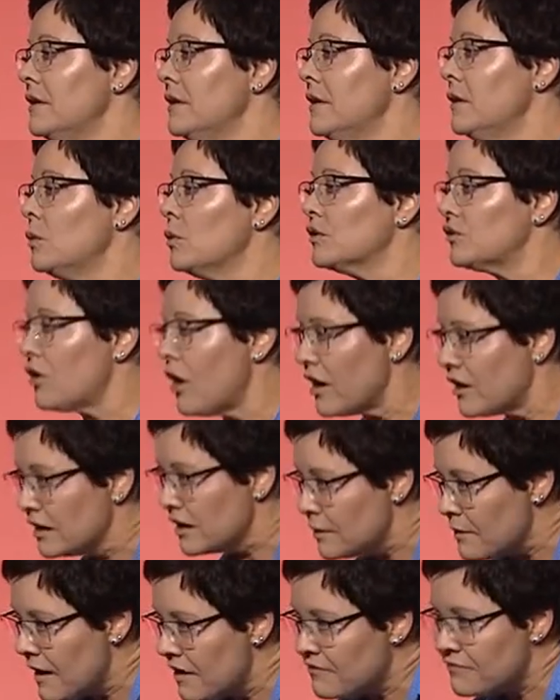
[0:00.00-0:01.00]
We're talking
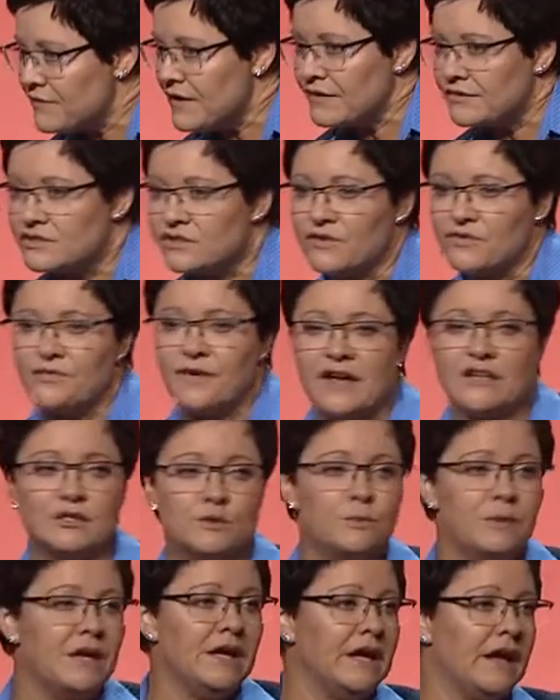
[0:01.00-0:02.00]
about face-to-face.
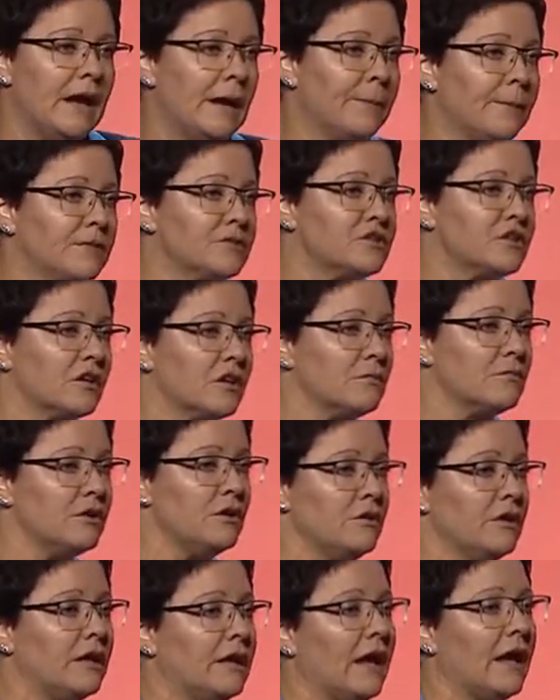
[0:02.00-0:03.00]
Being able to
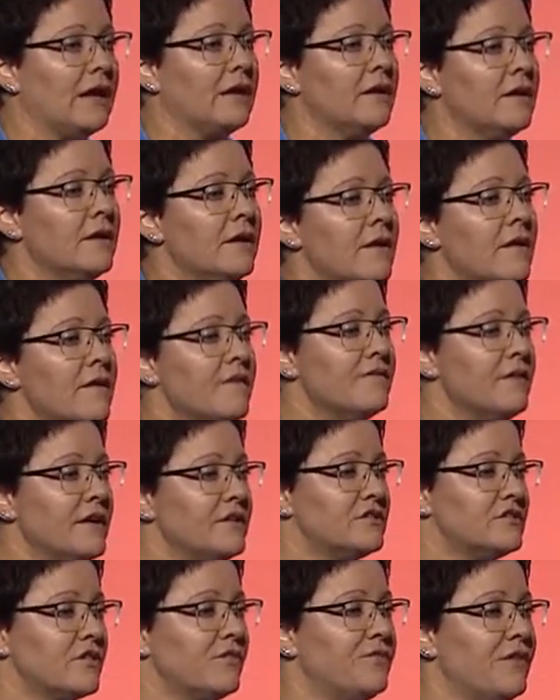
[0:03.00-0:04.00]
communicate
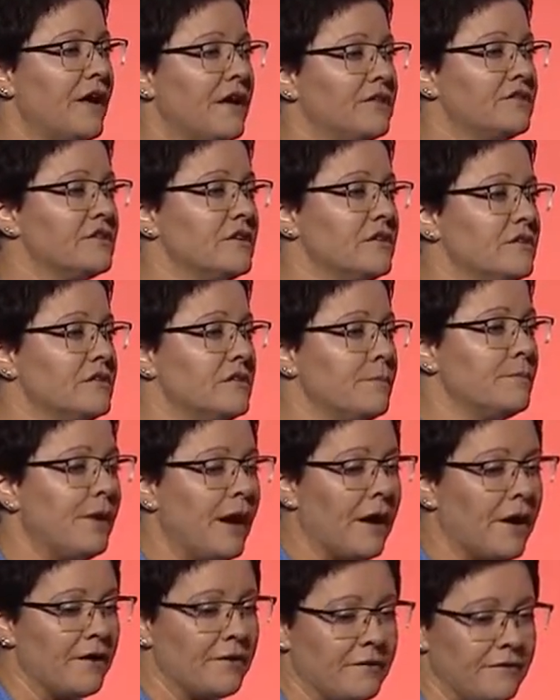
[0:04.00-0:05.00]
face-to-face is
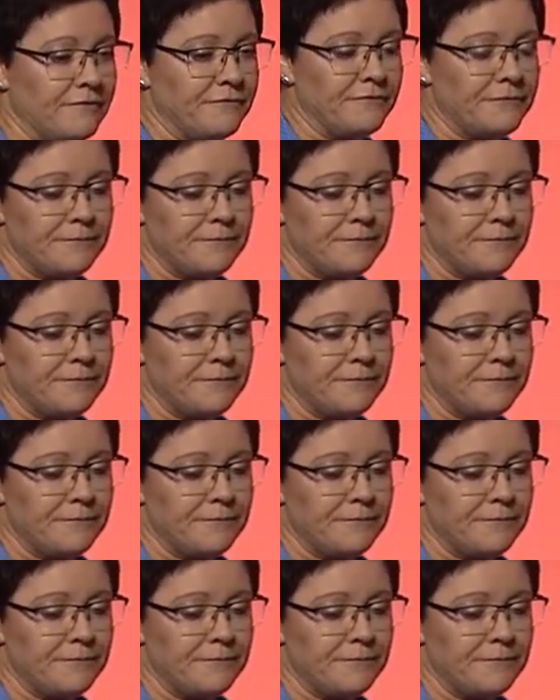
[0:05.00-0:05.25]
imperative.